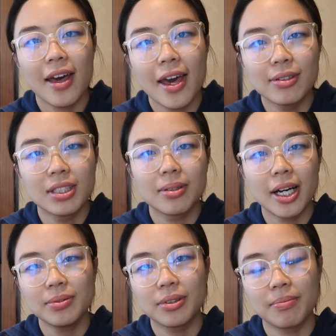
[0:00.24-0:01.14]
Hey, what's up
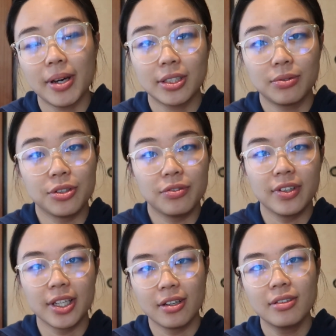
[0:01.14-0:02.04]
guys, welcome back to a new
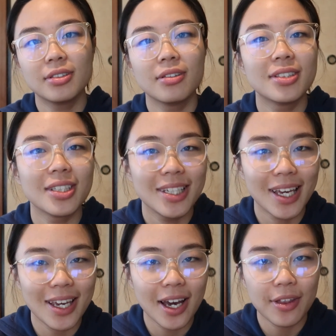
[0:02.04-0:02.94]
video. So
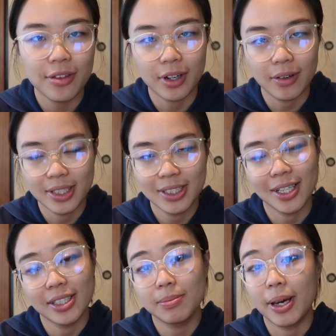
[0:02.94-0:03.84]
today I thought I would
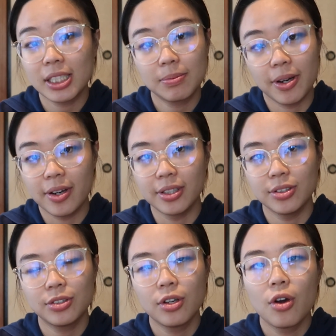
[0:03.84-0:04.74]
discuss my
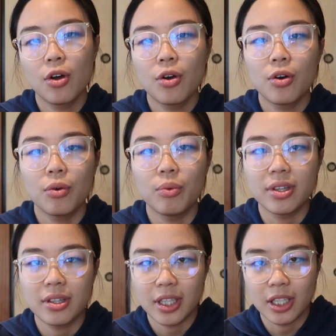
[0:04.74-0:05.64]
experience
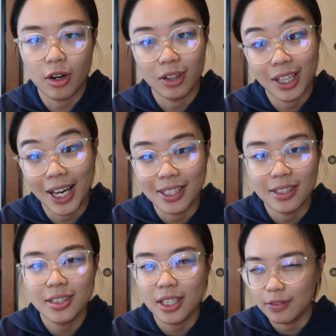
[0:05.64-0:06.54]
with the
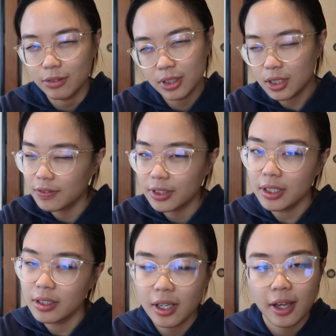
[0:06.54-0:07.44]
online TEFL
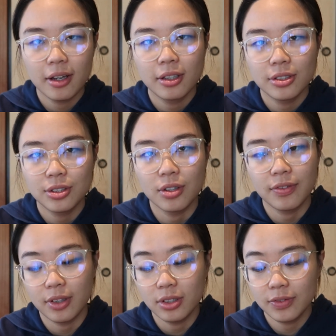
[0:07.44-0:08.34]
certificate. So
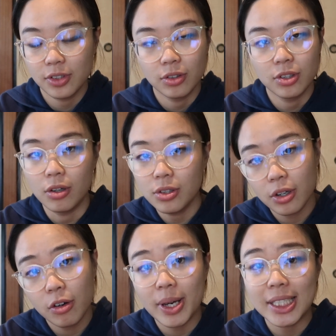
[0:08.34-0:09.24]
for those of you who don't
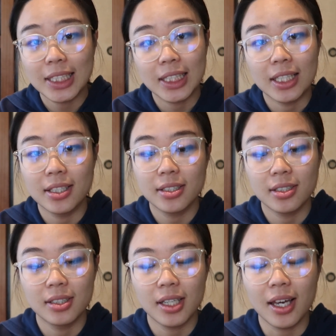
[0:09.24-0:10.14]
know, basically this
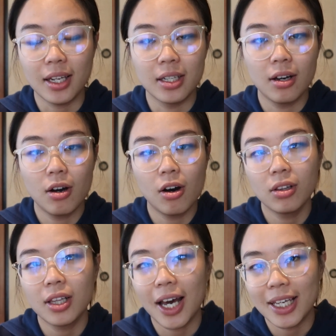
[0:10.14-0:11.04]
is an
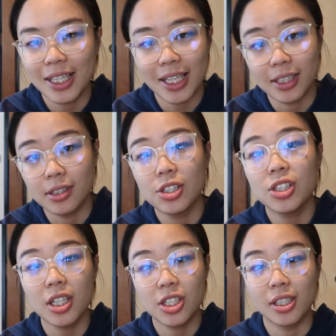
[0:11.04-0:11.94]
online English
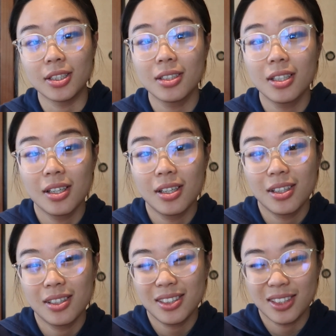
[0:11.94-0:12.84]
teaching
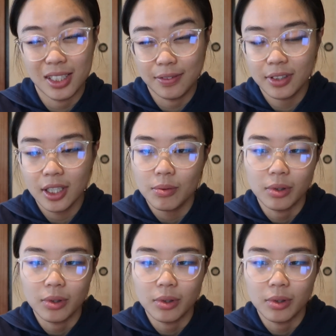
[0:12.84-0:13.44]
certificate.